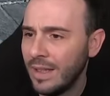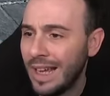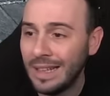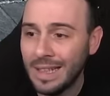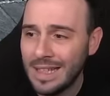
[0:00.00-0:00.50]

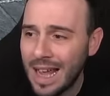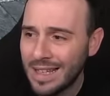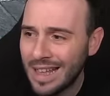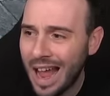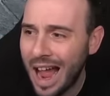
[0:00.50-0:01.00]
And this
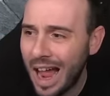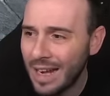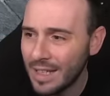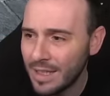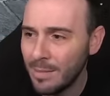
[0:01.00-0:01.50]
has the
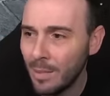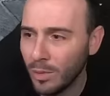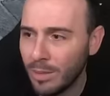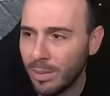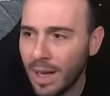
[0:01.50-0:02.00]
highest
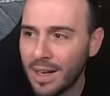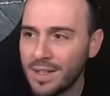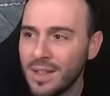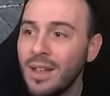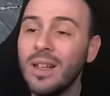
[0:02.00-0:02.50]

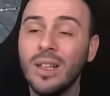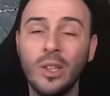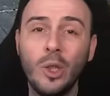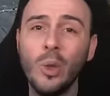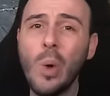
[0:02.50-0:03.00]
multipliers.
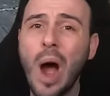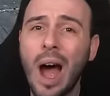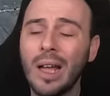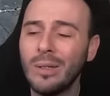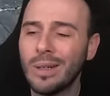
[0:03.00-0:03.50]
two
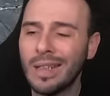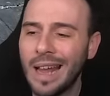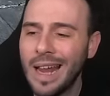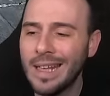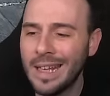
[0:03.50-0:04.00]
hundred
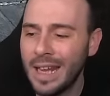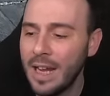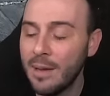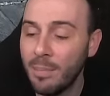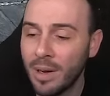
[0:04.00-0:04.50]
eight
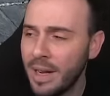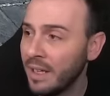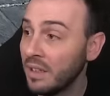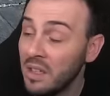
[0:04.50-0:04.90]
K per hit.